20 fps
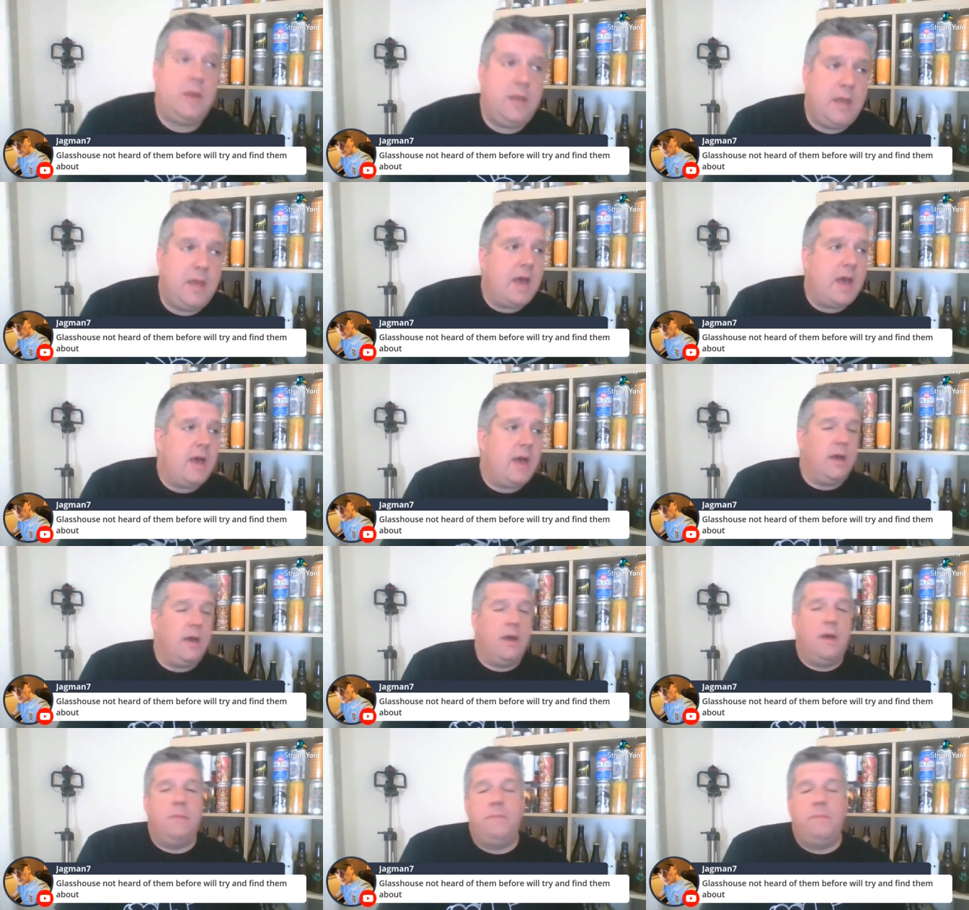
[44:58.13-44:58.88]
Yeah,
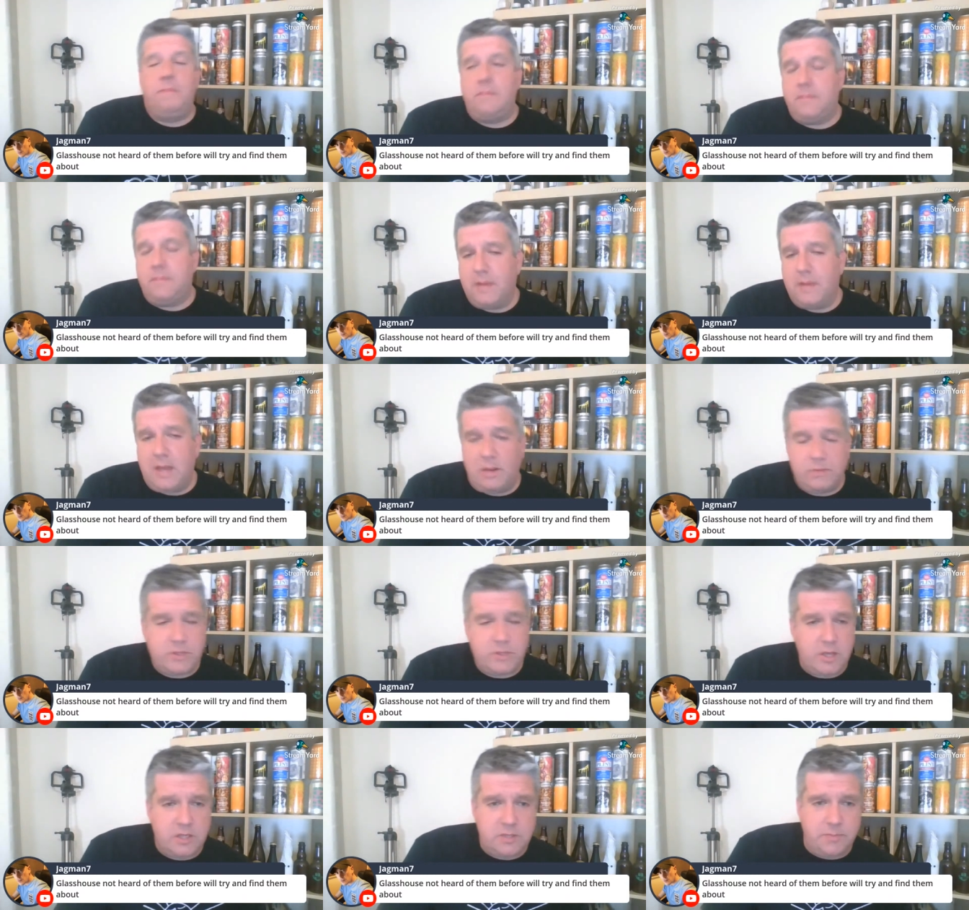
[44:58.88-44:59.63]

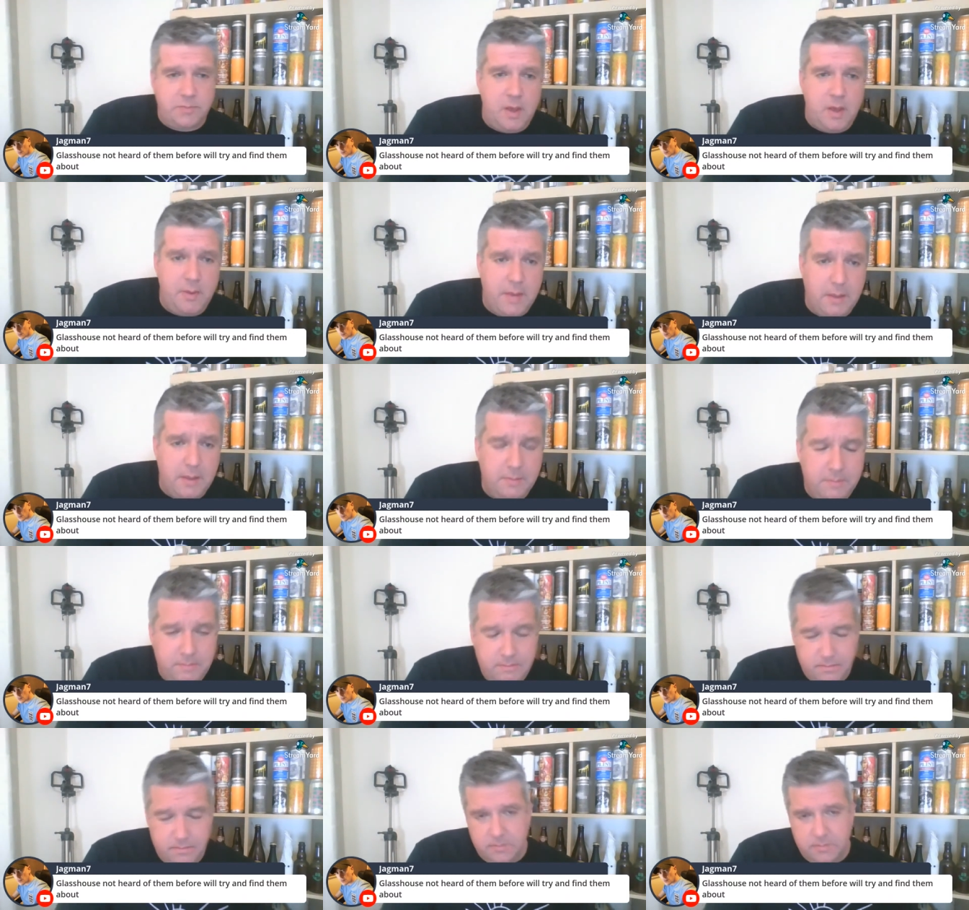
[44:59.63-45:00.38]
outskirts of
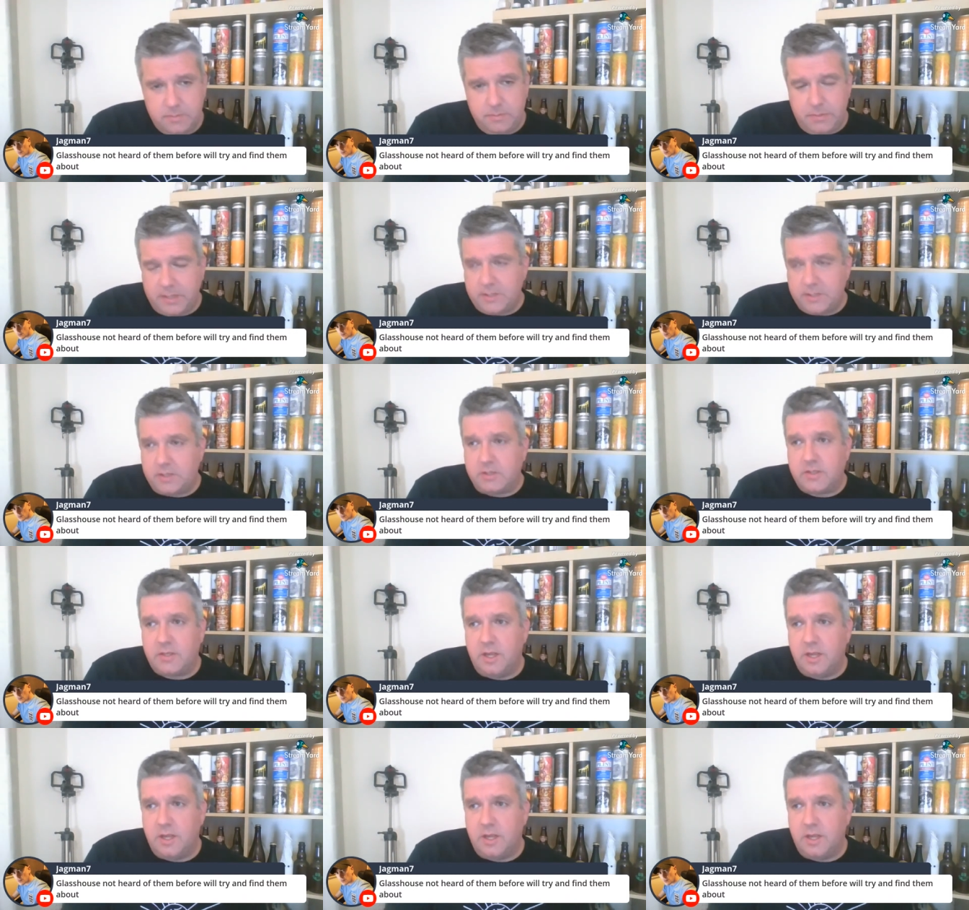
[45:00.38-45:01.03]
Birmingham, place called